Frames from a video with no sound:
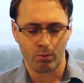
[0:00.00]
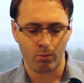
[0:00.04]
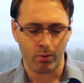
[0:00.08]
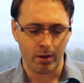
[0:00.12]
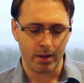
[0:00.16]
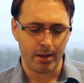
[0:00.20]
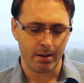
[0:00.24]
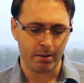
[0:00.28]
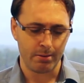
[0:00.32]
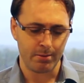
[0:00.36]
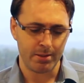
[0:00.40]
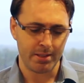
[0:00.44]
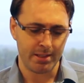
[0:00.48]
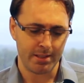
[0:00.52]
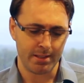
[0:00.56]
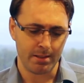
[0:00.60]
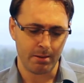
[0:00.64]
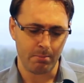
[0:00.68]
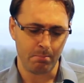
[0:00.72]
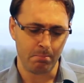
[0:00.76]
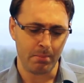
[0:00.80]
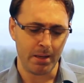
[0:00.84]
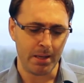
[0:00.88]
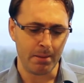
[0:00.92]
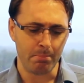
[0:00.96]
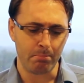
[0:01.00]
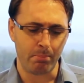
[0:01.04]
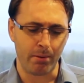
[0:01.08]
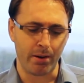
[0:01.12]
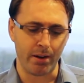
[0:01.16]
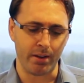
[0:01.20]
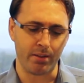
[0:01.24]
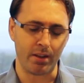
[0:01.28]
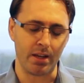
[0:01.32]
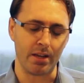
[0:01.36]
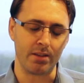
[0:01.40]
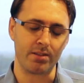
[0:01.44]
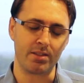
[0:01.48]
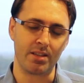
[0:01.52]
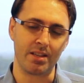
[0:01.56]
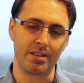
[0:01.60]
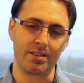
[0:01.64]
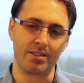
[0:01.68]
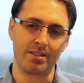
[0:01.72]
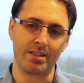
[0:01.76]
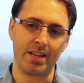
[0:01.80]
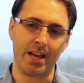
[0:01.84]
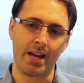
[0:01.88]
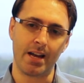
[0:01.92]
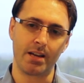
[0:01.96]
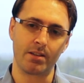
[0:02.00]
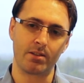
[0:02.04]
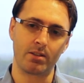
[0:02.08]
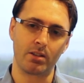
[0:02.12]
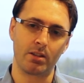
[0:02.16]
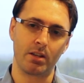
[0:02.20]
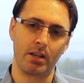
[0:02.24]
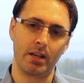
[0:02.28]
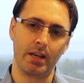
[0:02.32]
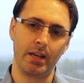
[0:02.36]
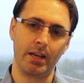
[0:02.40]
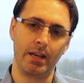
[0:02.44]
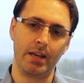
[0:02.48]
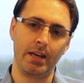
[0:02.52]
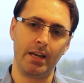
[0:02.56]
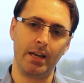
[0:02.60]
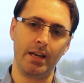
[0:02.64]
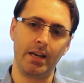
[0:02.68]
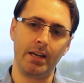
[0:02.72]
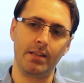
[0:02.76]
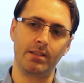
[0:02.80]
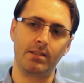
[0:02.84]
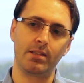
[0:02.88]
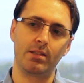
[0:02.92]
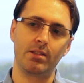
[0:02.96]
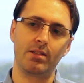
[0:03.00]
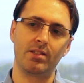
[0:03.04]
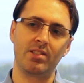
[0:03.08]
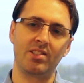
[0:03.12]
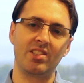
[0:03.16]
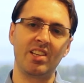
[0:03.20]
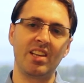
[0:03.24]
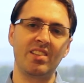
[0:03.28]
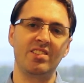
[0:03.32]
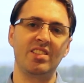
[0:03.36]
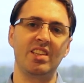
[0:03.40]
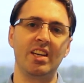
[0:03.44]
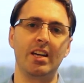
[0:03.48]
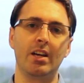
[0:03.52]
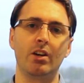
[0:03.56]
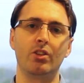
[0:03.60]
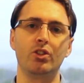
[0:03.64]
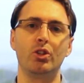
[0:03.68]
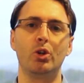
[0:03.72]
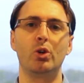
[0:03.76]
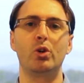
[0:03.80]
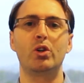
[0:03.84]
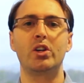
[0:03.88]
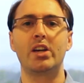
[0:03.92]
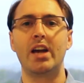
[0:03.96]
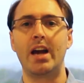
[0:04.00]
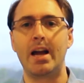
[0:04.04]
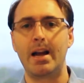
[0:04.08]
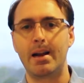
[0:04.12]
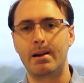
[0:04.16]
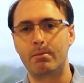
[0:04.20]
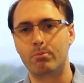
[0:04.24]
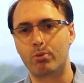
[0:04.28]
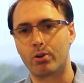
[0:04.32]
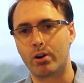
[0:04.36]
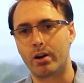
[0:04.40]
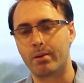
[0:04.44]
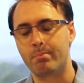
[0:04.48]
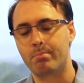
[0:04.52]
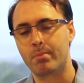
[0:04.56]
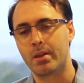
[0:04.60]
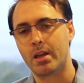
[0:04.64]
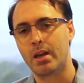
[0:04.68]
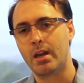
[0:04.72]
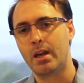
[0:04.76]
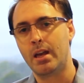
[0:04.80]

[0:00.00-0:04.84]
What I mean by this is that it's a setting on your camera